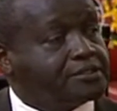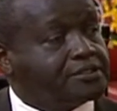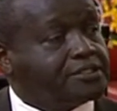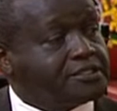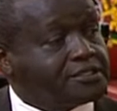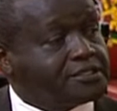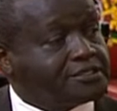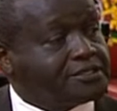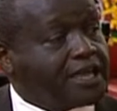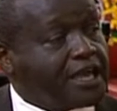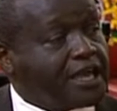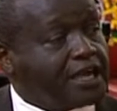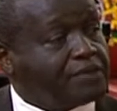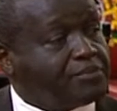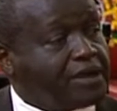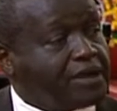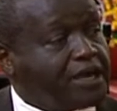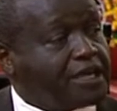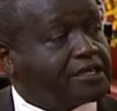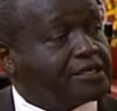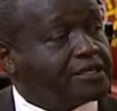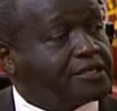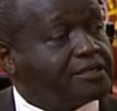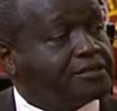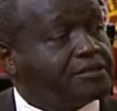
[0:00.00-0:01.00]
This young
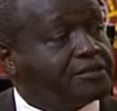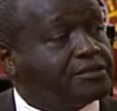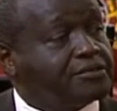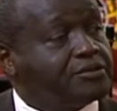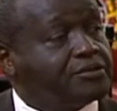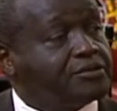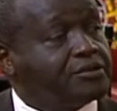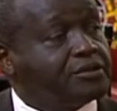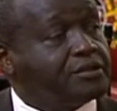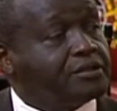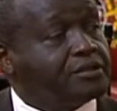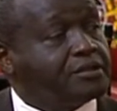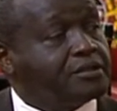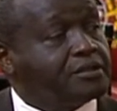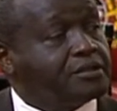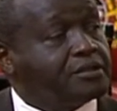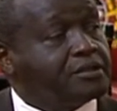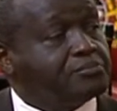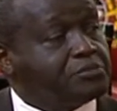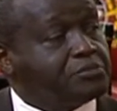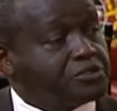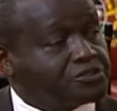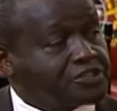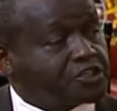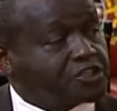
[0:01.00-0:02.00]
man,
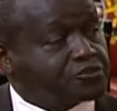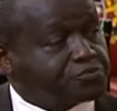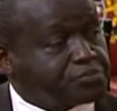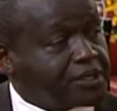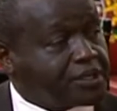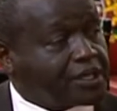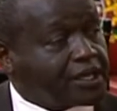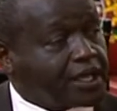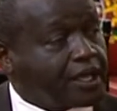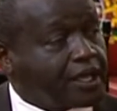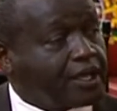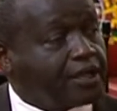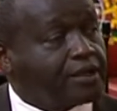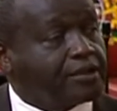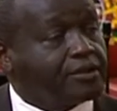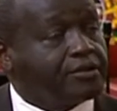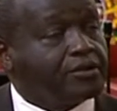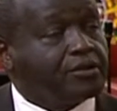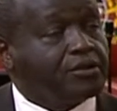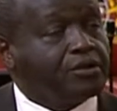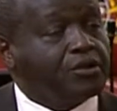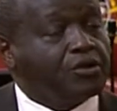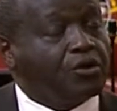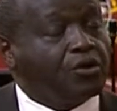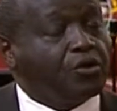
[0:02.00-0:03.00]
Mr. Speaker,
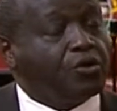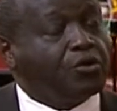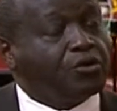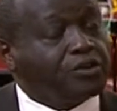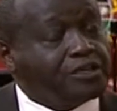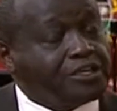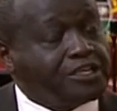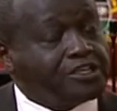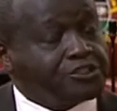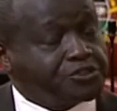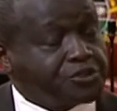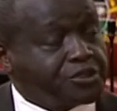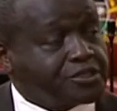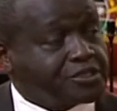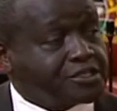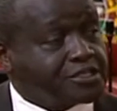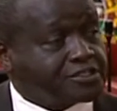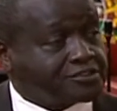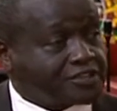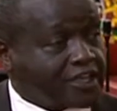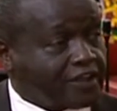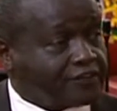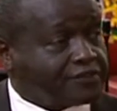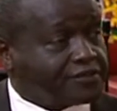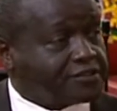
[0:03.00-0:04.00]
only joined
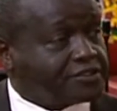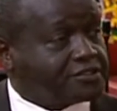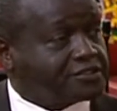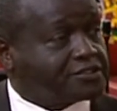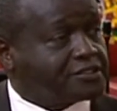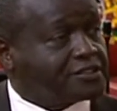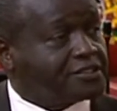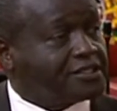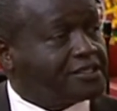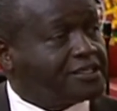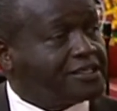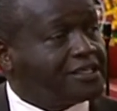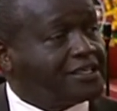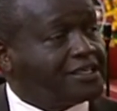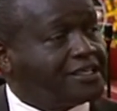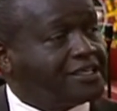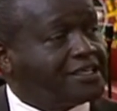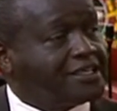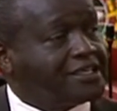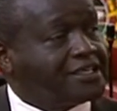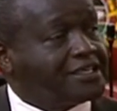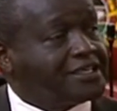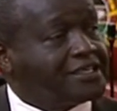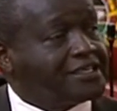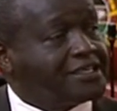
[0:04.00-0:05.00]
the service
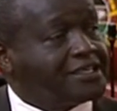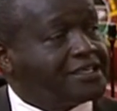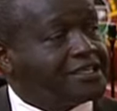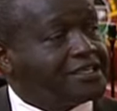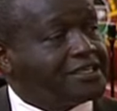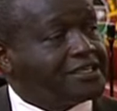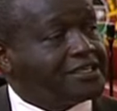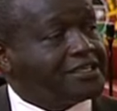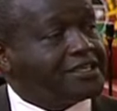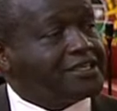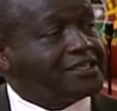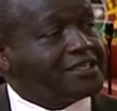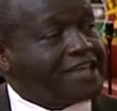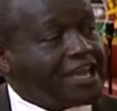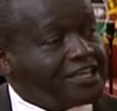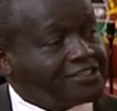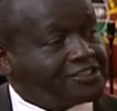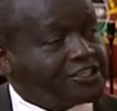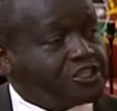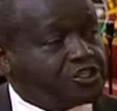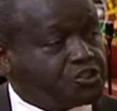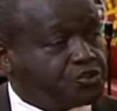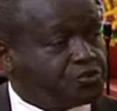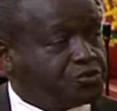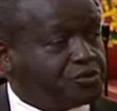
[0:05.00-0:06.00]
in
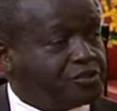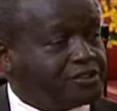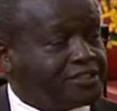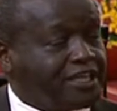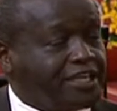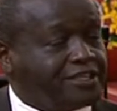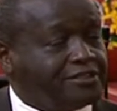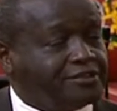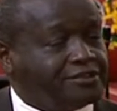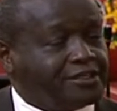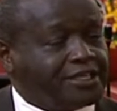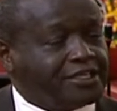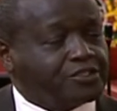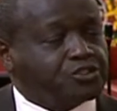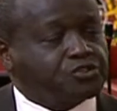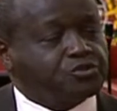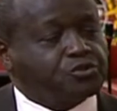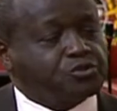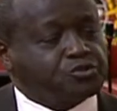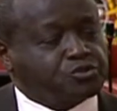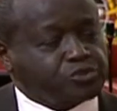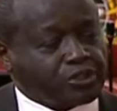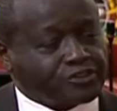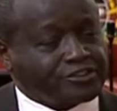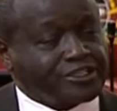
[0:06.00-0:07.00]
19, uh,
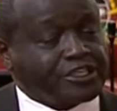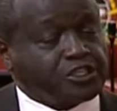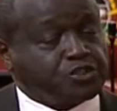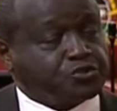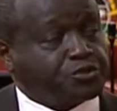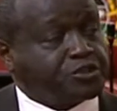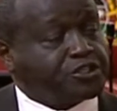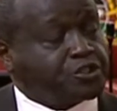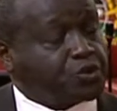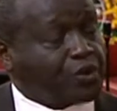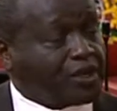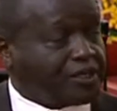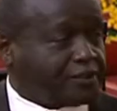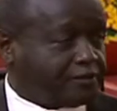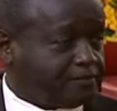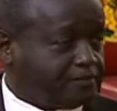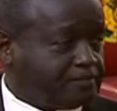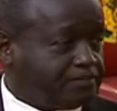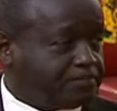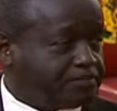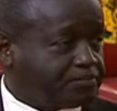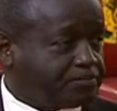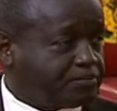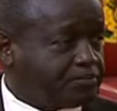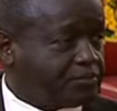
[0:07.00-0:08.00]

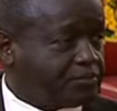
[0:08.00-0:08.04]
2021.